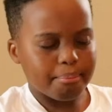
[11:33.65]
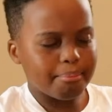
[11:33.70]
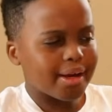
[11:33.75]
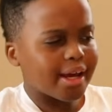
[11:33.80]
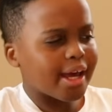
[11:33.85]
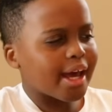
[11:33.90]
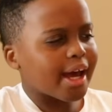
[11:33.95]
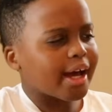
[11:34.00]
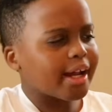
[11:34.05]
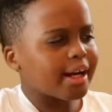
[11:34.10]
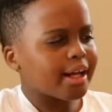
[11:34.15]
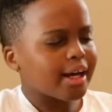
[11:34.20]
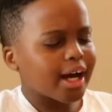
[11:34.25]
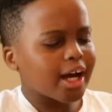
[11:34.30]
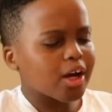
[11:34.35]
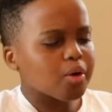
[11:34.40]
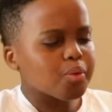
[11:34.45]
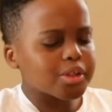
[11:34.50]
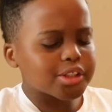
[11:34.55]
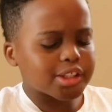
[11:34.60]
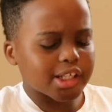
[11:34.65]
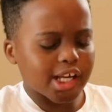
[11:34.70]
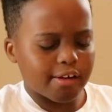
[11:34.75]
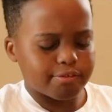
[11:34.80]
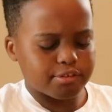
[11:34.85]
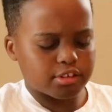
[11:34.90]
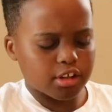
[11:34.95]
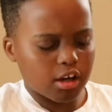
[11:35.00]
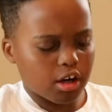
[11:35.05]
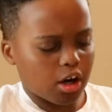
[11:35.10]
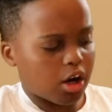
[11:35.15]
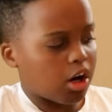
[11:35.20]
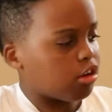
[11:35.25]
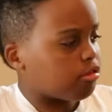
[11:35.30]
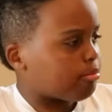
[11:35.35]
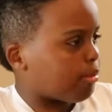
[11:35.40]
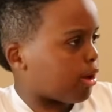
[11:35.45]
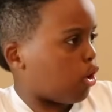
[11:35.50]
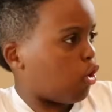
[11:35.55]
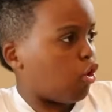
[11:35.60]
Man, I wish I had done
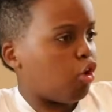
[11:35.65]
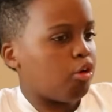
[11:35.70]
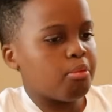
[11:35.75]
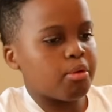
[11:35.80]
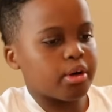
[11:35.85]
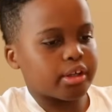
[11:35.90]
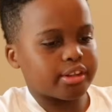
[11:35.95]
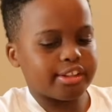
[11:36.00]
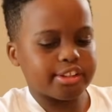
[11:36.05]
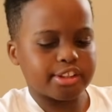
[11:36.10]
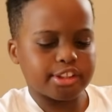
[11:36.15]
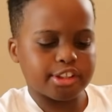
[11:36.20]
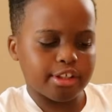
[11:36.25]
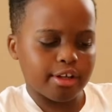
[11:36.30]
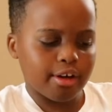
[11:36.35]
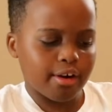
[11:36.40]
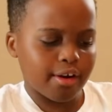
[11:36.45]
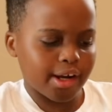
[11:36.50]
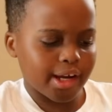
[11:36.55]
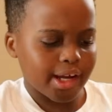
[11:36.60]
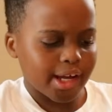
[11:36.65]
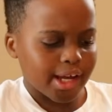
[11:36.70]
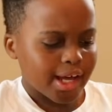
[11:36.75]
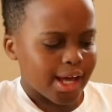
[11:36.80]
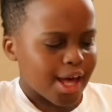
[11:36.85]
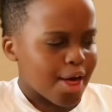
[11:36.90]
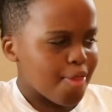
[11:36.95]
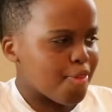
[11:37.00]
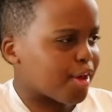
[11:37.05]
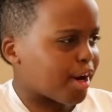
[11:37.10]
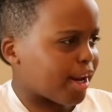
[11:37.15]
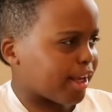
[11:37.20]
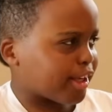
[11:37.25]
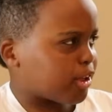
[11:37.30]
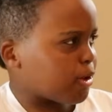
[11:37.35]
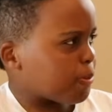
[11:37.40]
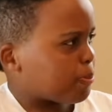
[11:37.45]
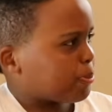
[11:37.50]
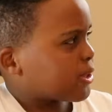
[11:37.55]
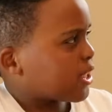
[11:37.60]
all my homework this year. Then I
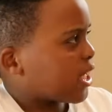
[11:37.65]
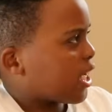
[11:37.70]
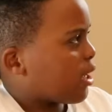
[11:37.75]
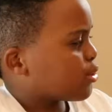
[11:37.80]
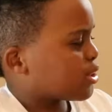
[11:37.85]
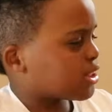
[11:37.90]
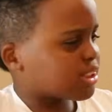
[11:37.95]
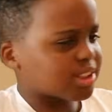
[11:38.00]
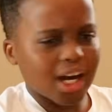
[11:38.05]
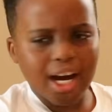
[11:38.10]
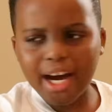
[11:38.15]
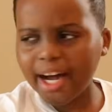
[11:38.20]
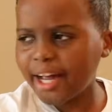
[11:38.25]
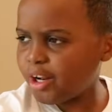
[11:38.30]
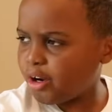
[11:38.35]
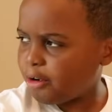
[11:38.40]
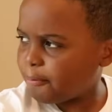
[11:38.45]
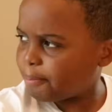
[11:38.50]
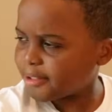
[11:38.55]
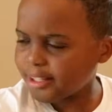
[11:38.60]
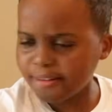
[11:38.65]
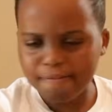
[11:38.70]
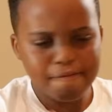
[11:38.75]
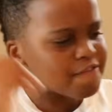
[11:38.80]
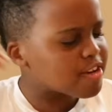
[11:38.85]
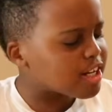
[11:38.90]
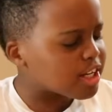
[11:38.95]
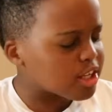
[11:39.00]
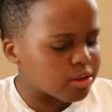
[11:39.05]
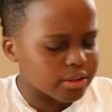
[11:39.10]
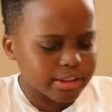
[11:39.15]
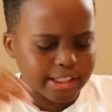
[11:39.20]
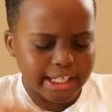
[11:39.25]
could play outside or play video